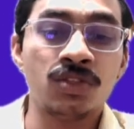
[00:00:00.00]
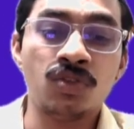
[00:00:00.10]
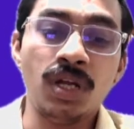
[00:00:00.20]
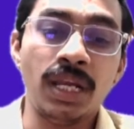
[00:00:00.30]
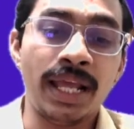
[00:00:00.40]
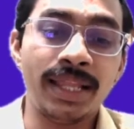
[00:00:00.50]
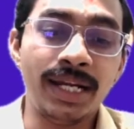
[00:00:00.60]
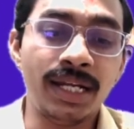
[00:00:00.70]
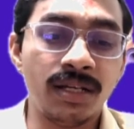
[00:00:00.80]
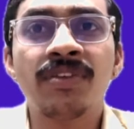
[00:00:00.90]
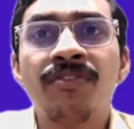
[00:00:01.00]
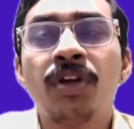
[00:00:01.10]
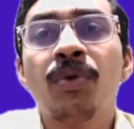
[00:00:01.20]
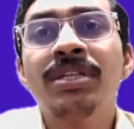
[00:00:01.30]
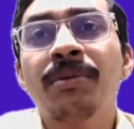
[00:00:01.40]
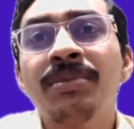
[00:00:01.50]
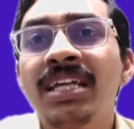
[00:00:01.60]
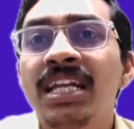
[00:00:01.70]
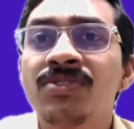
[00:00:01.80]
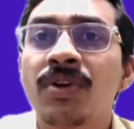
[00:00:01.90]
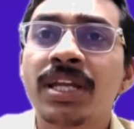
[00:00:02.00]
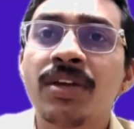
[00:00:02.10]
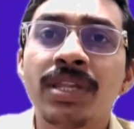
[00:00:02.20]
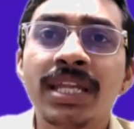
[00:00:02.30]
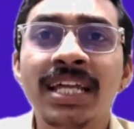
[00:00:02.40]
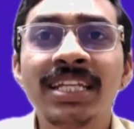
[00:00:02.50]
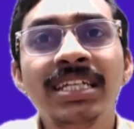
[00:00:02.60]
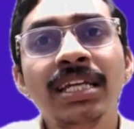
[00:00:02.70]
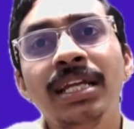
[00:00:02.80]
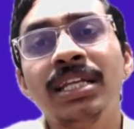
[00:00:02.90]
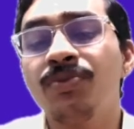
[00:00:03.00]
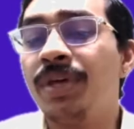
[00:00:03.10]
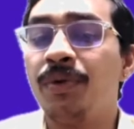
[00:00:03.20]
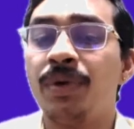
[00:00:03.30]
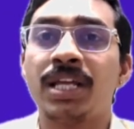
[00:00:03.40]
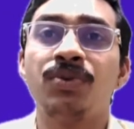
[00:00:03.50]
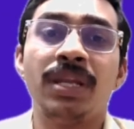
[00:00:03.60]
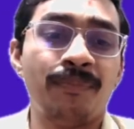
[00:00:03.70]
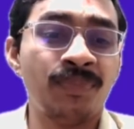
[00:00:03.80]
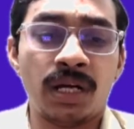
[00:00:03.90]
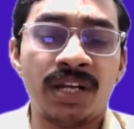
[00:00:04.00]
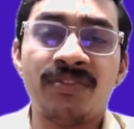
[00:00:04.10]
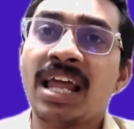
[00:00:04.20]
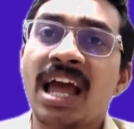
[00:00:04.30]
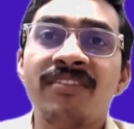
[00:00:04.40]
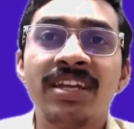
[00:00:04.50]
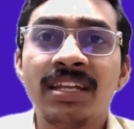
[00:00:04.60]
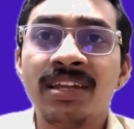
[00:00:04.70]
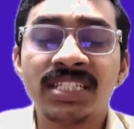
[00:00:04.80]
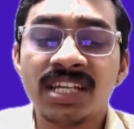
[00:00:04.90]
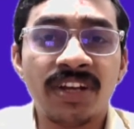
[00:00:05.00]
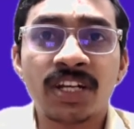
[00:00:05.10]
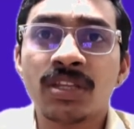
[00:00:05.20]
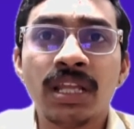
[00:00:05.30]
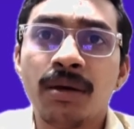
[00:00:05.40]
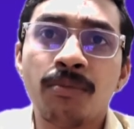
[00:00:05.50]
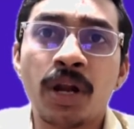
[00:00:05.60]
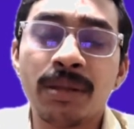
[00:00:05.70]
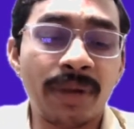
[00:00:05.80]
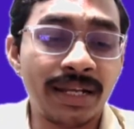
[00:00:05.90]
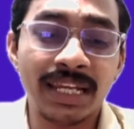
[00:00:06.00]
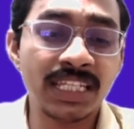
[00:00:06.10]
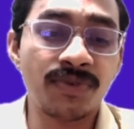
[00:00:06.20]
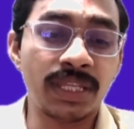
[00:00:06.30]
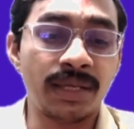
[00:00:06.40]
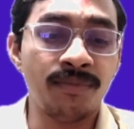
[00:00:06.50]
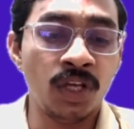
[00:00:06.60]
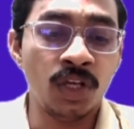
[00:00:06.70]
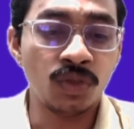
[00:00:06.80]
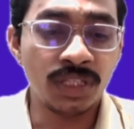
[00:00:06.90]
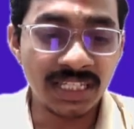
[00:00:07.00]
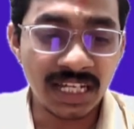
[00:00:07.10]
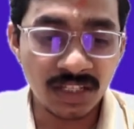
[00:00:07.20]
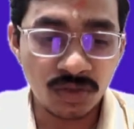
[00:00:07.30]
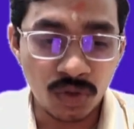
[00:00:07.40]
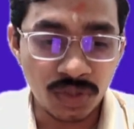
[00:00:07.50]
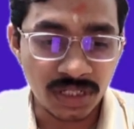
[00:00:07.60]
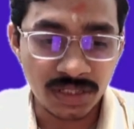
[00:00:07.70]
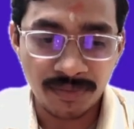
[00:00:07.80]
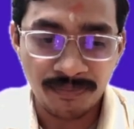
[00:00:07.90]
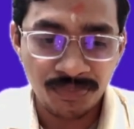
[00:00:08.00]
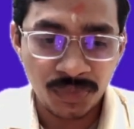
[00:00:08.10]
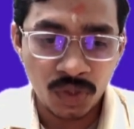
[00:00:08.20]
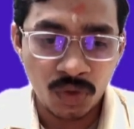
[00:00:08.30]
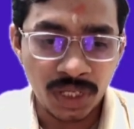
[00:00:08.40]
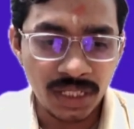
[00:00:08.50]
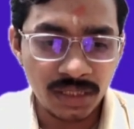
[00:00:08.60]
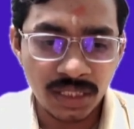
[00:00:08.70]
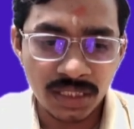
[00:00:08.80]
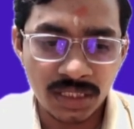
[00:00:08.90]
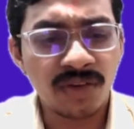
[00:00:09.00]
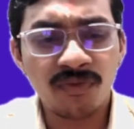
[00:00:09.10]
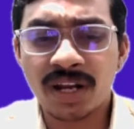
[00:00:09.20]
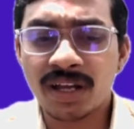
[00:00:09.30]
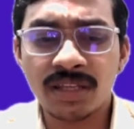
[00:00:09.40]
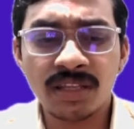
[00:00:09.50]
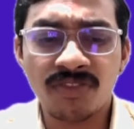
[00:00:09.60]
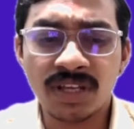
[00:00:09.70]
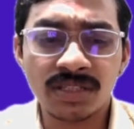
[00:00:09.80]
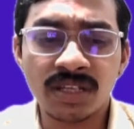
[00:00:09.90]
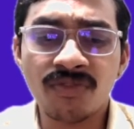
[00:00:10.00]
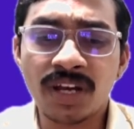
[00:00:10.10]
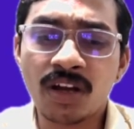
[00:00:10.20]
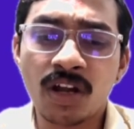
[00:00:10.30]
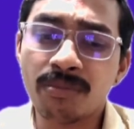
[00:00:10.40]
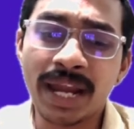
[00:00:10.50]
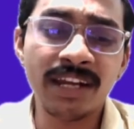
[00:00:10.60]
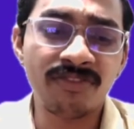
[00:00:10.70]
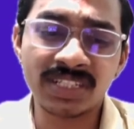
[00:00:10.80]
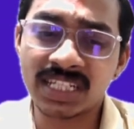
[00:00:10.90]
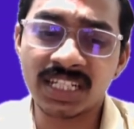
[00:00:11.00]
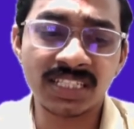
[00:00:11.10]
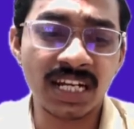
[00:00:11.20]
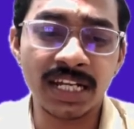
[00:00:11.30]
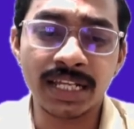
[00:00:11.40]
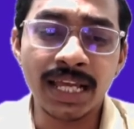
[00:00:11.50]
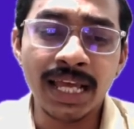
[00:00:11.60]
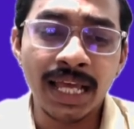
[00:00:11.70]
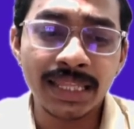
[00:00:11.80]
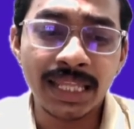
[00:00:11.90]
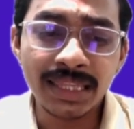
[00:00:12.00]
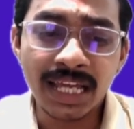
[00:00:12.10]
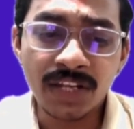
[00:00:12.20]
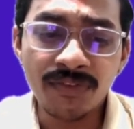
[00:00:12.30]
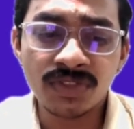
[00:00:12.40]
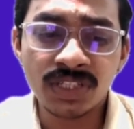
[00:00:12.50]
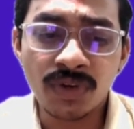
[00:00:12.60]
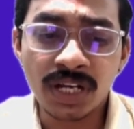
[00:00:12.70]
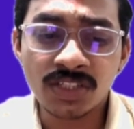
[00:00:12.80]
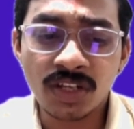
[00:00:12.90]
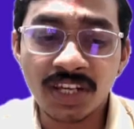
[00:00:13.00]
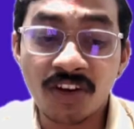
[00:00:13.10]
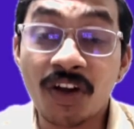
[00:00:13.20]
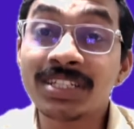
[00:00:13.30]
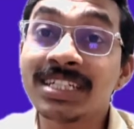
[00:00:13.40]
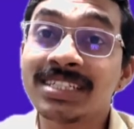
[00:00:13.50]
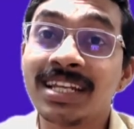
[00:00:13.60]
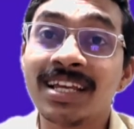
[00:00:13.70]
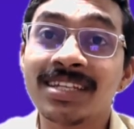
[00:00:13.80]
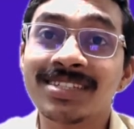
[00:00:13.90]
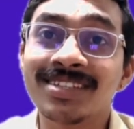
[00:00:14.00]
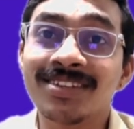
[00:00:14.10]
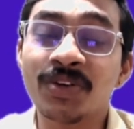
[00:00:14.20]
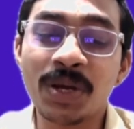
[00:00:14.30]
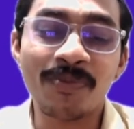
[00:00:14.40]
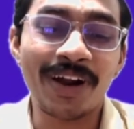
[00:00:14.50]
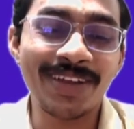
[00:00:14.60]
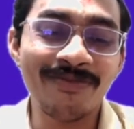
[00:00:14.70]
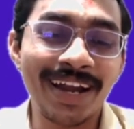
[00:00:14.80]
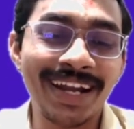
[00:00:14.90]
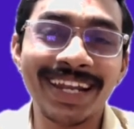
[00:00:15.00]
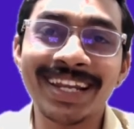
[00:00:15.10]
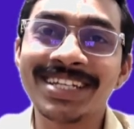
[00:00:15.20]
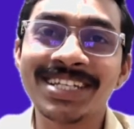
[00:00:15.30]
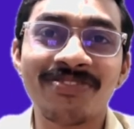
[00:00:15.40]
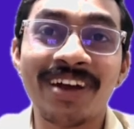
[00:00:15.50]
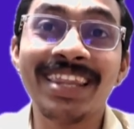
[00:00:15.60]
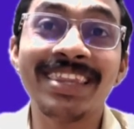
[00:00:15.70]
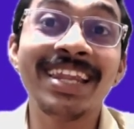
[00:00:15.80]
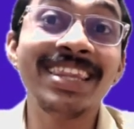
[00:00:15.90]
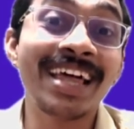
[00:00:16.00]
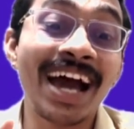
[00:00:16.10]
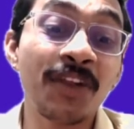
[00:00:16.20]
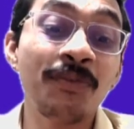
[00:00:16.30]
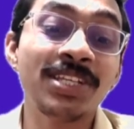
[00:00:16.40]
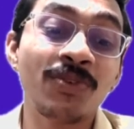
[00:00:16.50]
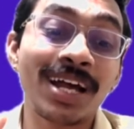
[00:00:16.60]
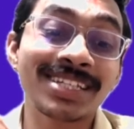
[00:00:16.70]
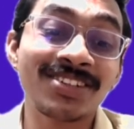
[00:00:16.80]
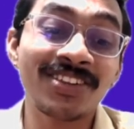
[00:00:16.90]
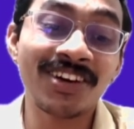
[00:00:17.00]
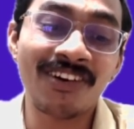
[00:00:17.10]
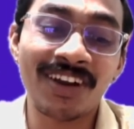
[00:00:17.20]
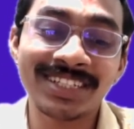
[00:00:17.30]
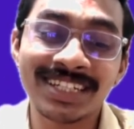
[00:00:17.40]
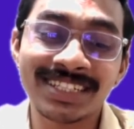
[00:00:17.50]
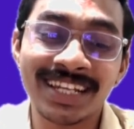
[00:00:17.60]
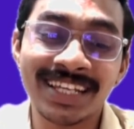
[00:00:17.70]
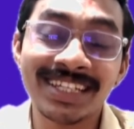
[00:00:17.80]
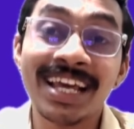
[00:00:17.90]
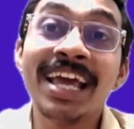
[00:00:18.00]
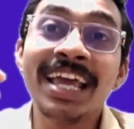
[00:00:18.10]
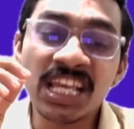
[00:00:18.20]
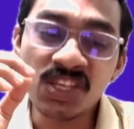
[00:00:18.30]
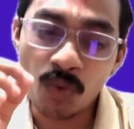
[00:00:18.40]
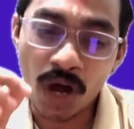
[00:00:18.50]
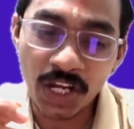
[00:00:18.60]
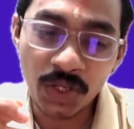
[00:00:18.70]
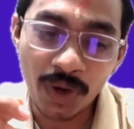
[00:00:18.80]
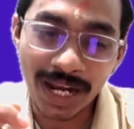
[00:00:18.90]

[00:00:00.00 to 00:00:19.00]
So like that, if you are doing something that is working on the energy, it is very good actually. It will have its effect on the body mind. That is one thing. So these are the solutions. Okay, some work on mind first, such as journaling. Then that which works on the consciousness, Okay, body mind energy is fine. Then that which works on the consciousness is what you